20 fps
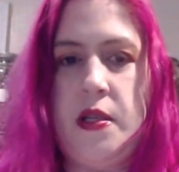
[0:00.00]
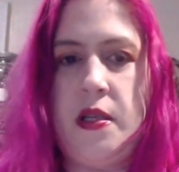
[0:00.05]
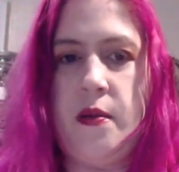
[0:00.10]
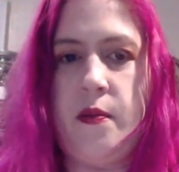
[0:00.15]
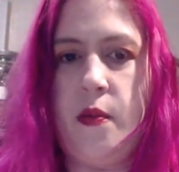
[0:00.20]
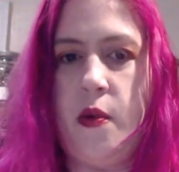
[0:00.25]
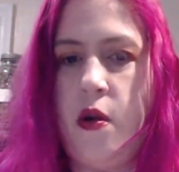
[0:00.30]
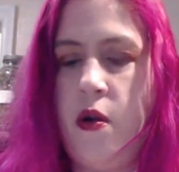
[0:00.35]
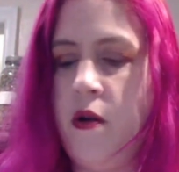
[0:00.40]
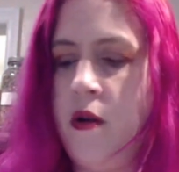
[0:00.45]

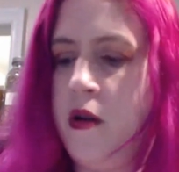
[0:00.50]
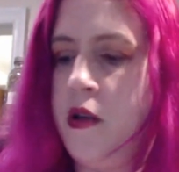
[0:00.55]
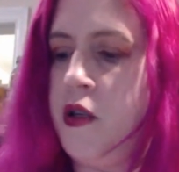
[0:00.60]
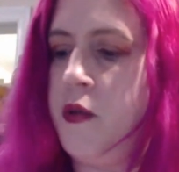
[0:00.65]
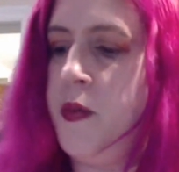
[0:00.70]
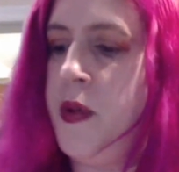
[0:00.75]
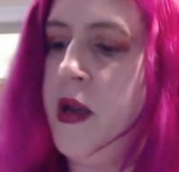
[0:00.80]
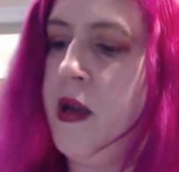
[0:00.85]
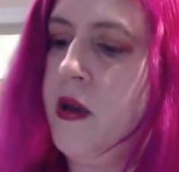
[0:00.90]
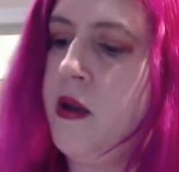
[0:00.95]
some
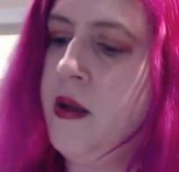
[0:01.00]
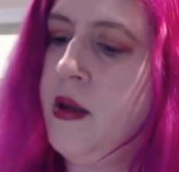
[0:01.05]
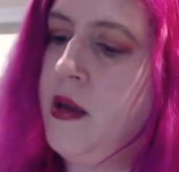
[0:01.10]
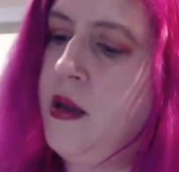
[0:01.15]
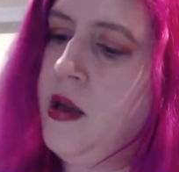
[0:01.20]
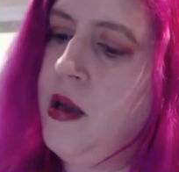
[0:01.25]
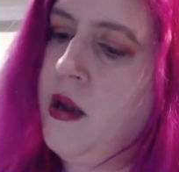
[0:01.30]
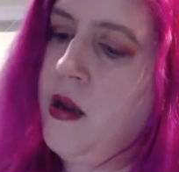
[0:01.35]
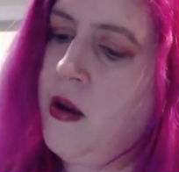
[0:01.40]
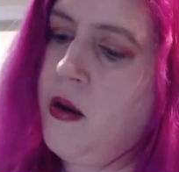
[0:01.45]
orange peel
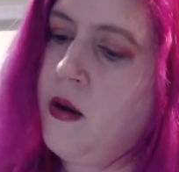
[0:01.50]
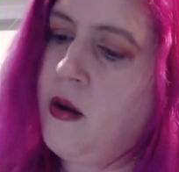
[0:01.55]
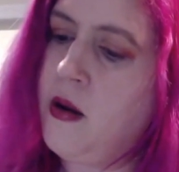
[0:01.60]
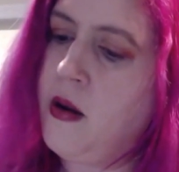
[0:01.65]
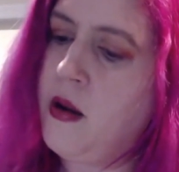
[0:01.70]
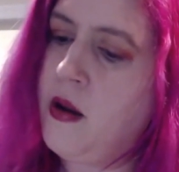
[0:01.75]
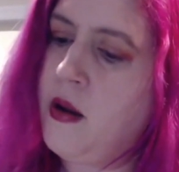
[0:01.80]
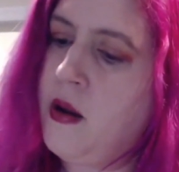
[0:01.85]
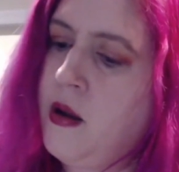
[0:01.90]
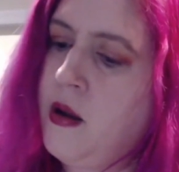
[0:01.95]
in here.